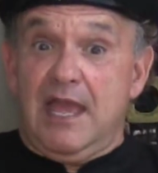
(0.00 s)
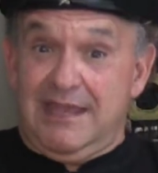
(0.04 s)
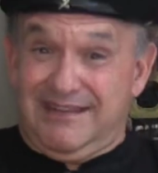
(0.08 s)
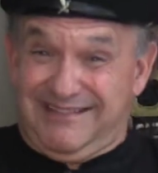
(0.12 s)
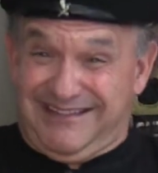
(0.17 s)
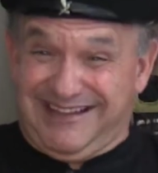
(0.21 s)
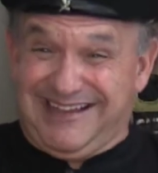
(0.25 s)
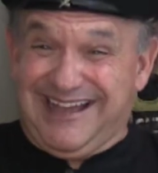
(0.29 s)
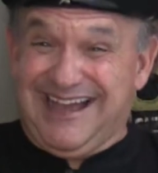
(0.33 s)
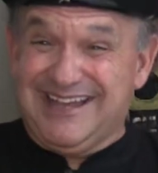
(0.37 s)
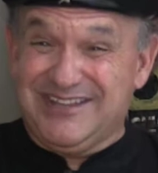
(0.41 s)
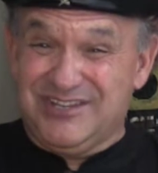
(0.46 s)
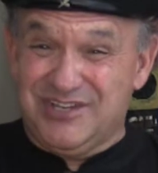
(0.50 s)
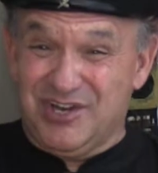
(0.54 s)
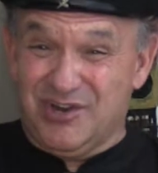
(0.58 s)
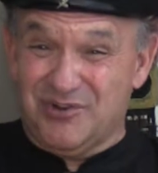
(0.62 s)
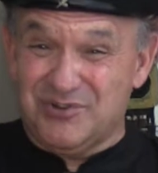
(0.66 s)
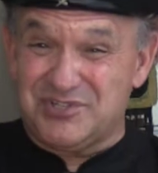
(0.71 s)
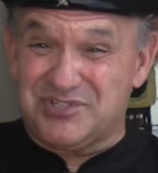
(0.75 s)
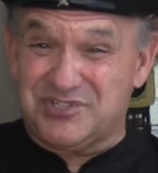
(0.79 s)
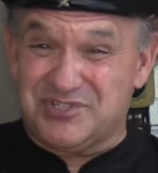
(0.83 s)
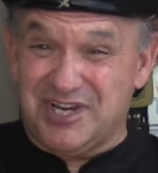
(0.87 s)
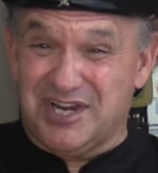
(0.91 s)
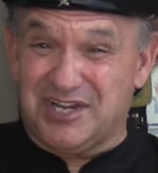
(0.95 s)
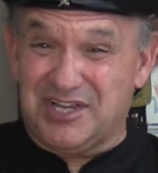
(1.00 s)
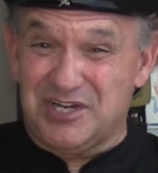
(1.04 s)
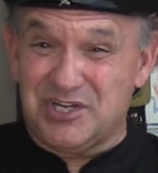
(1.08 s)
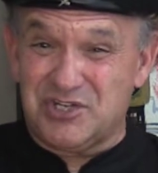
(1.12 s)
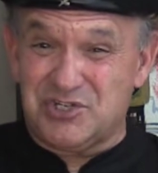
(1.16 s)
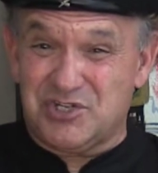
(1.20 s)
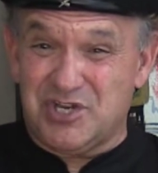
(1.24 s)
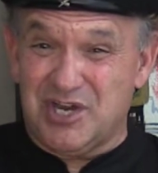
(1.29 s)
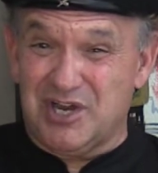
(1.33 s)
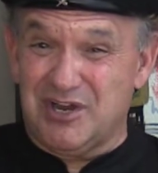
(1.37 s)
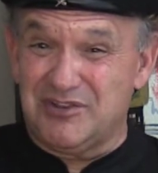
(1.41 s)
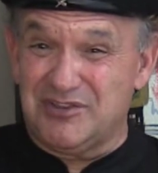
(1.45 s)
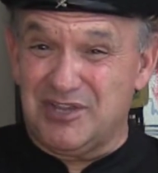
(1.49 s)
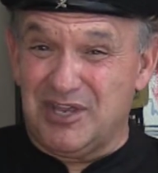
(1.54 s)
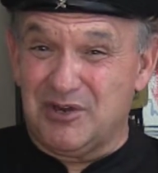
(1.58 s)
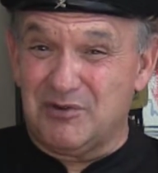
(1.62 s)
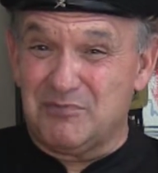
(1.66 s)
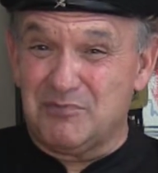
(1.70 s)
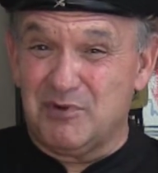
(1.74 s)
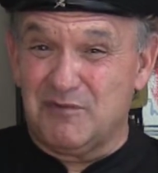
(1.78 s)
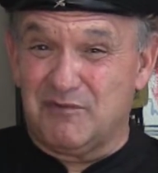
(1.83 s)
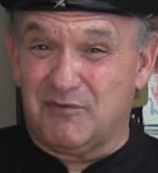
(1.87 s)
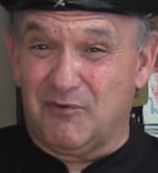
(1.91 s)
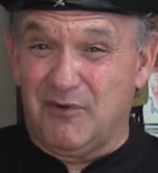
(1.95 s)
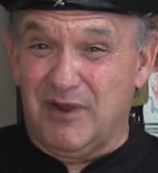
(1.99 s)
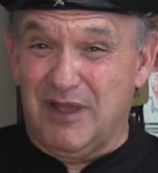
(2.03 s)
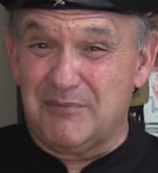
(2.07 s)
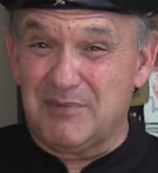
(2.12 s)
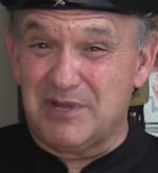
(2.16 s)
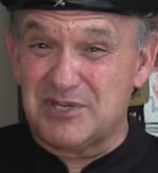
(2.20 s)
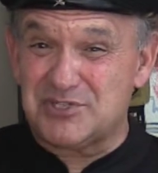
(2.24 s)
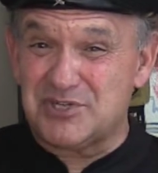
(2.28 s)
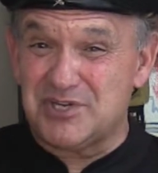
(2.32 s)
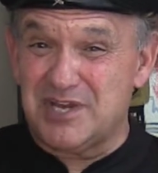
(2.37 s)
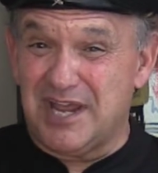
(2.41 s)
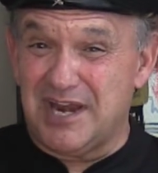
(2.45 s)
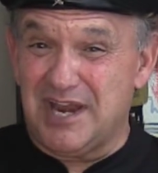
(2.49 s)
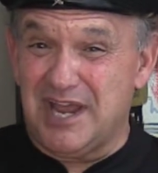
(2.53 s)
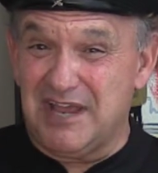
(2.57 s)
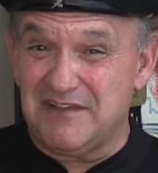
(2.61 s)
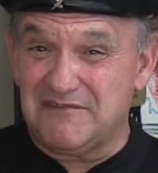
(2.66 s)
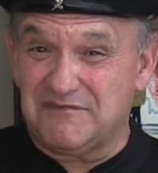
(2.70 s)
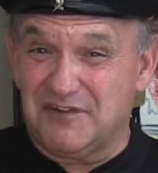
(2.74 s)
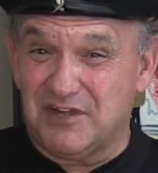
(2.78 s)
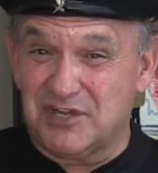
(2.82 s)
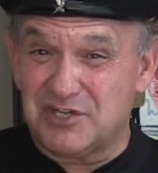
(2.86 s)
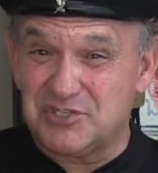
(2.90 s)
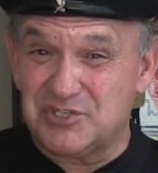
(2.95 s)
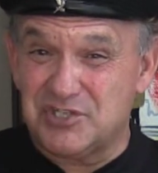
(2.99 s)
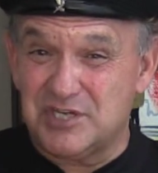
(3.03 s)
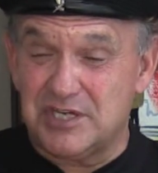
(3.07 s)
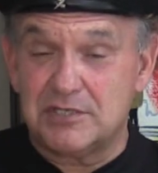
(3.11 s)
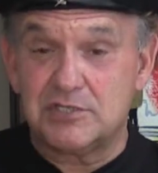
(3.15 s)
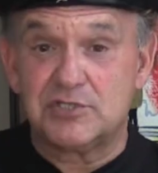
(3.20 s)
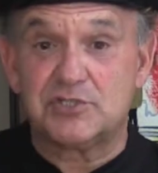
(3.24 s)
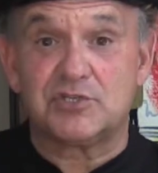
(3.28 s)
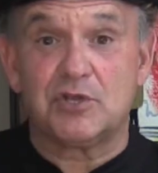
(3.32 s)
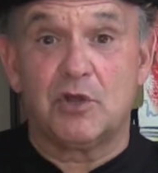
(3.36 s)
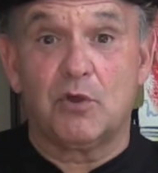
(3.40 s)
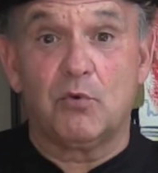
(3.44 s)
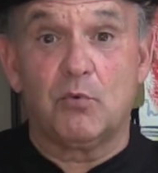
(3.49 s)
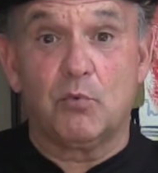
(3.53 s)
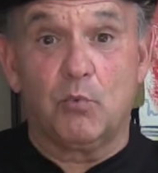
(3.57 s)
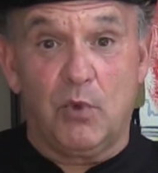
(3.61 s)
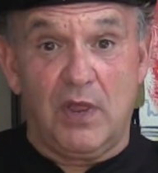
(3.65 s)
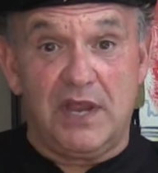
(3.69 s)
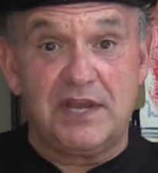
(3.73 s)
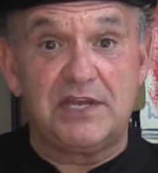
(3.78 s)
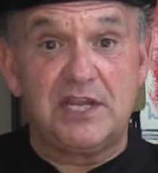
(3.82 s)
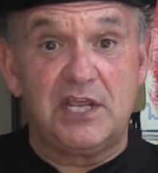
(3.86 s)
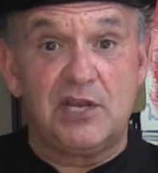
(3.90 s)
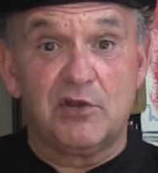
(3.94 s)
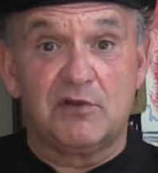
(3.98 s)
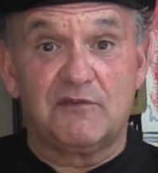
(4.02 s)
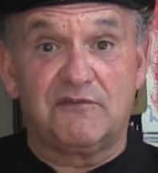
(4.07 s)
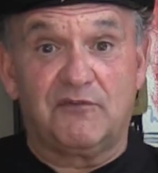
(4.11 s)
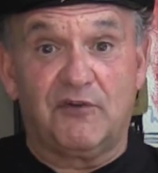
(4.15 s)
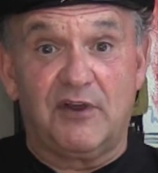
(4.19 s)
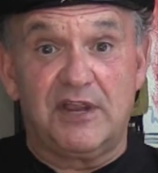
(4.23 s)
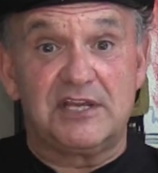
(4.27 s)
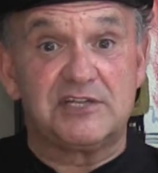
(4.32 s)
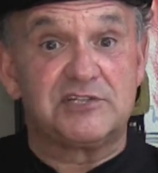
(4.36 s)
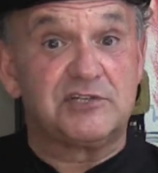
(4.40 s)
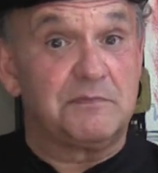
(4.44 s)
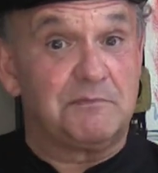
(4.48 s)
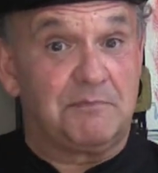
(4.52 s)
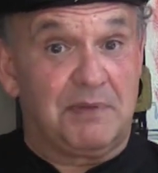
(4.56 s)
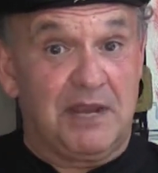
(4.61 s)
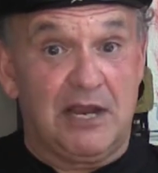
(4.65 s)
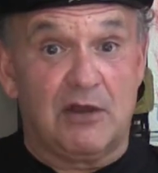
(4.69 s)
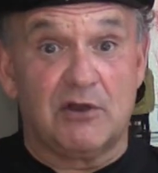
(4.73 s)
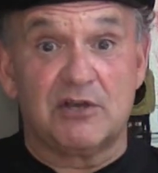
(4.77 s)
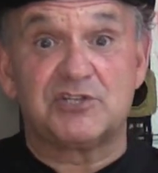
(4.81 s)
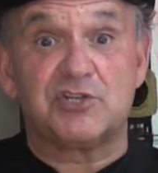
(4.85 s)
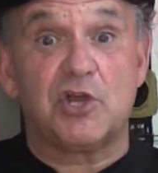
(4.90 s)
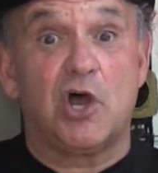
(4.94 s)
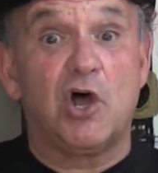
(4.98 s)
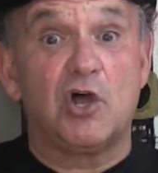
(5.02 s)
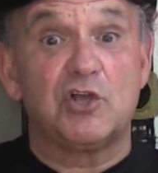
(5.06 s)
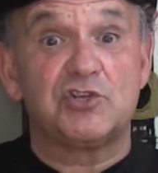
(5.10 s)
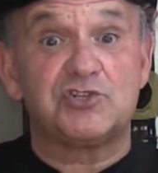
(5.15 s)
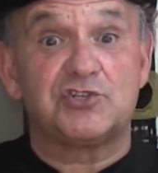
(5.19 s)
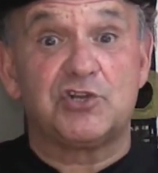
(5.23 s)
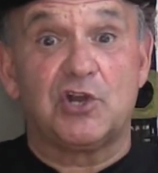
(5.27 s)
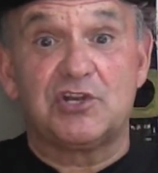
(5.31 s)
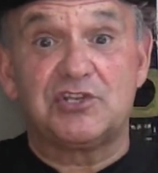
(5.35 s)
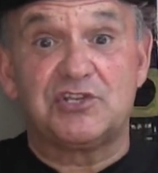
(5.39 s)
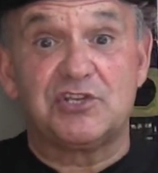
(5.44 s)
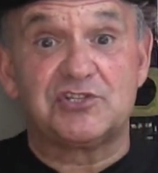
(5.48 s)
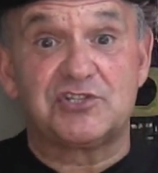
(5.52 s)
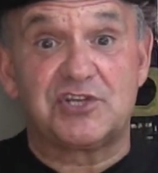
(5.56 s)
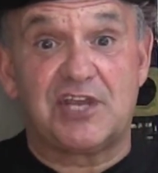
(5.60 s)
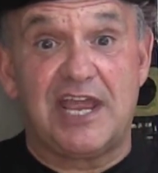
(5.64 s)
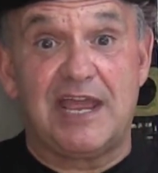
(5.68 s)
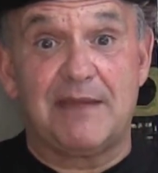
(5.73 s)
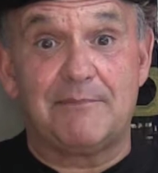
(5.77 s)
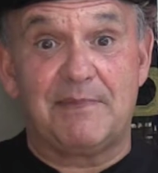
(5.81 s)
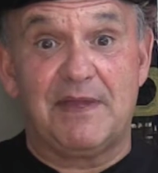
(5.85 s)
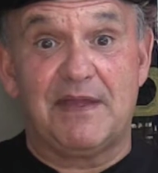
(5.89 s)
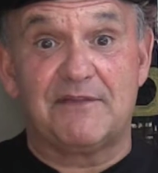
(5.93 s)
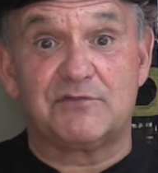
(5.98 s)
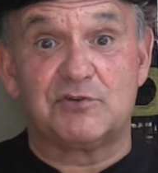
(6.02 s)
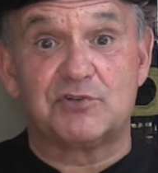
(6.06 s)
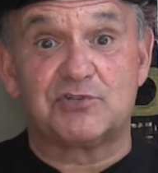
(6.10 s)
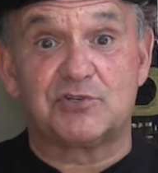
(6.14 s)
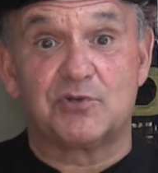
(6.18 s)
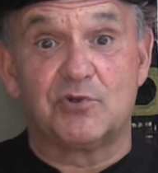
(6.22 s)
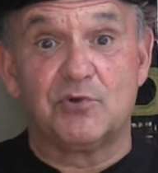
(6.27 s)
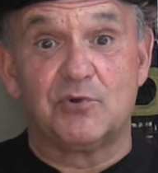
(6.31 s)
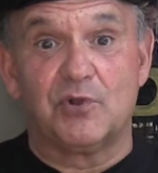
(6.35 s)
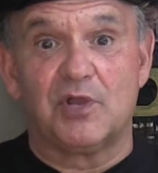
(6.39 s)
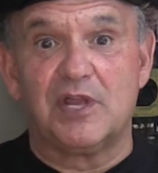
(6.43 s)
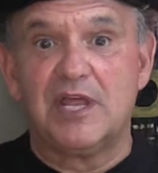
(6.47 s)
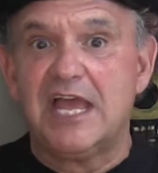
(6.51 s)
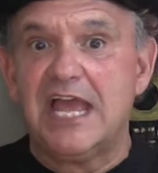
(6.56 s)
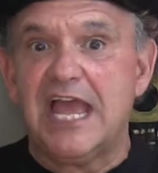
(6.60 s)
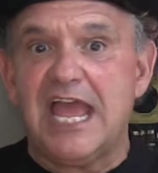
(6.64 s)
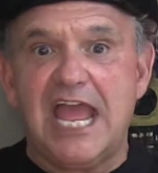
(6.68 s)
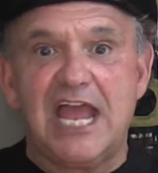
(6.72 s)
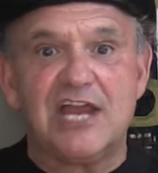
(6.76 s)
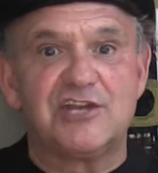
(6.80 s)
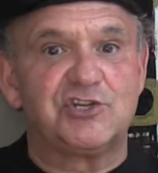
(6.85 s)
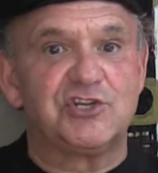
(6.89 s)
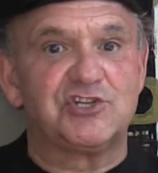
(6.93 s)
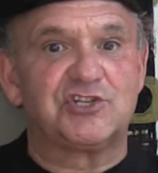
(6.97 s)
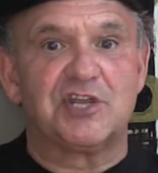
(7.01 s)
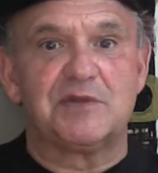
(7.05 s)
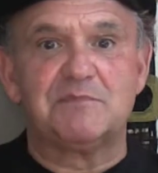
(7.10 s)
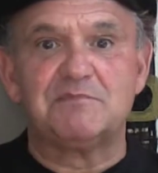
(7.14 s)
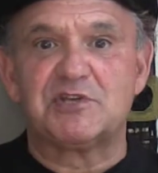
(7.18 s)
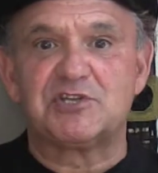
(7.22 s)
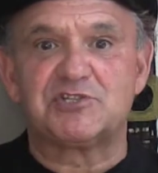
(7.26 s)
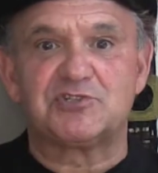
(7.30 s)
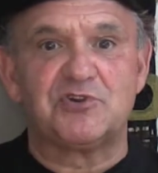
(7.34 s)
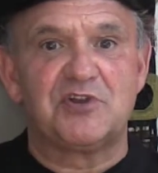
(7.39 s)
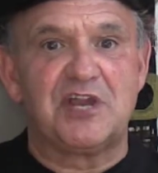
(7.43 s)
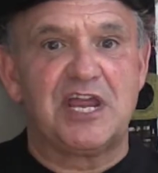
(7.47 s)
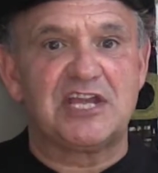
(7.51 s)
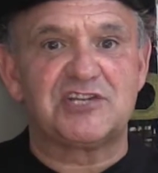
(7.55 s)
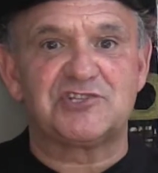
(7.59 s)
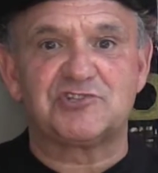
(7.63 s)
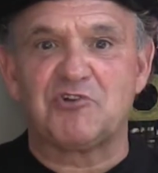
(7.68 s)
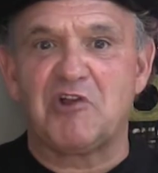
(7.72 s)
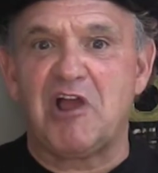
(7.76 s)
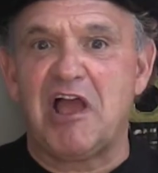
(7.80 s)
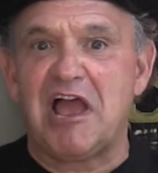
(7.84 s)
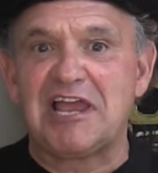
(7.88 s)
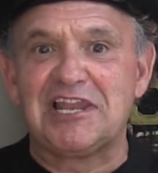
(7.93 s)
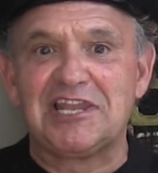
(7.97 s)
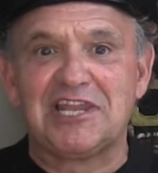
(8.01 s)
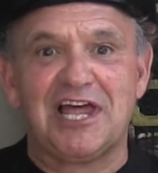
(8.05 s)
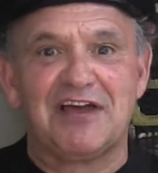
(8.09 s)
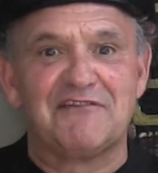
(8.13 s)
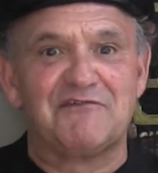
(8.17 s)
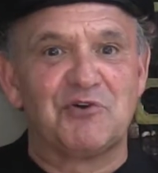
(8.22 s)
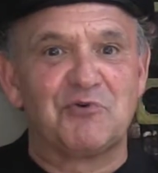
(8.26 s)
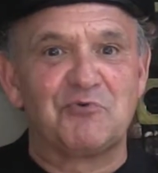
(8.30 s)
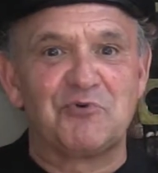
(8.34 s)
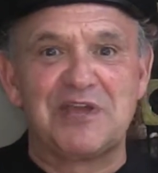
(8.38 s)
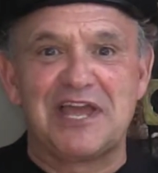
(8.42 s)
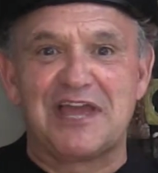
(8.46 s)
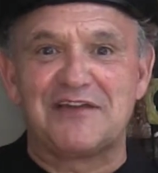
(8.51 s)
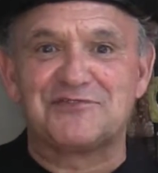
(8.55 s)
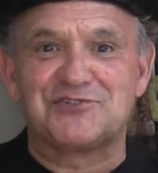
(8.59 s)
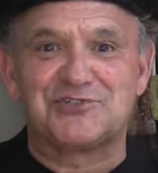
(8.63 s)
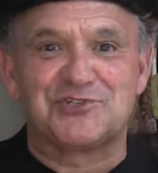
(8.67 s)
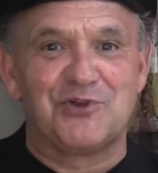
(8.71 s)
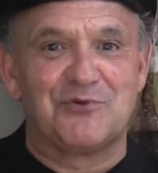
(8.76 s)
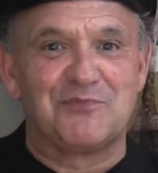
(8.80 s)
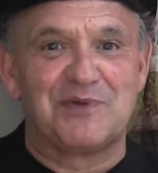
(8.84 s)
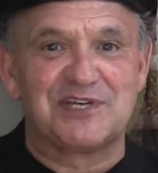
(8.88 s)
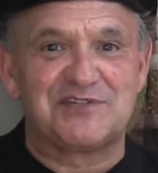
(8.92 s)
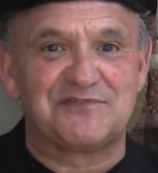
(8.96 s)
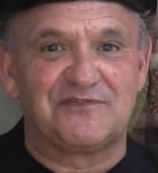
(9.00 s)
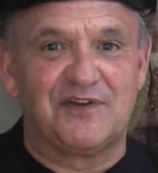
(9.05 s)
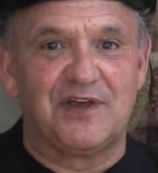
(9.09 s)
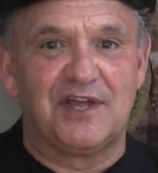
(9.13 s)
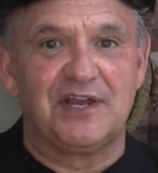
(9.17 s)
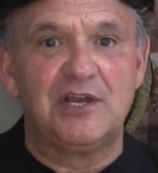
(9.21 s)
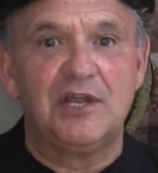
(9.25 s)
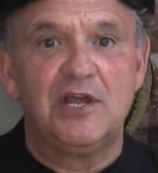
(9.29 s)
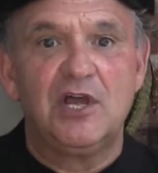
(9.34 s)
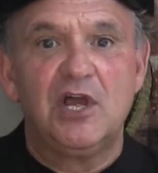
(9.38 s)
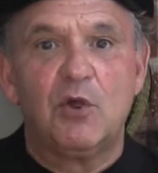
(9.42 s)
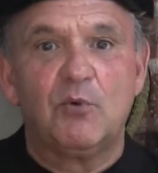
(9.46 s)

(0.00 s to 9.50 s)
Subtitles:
The kind, he's stuck in a chair, they don't move around much and not high functioning. So Wendy and her friends and parents all start this camp after school, and she said, Mr. Nestor, I love it. We have so much fun.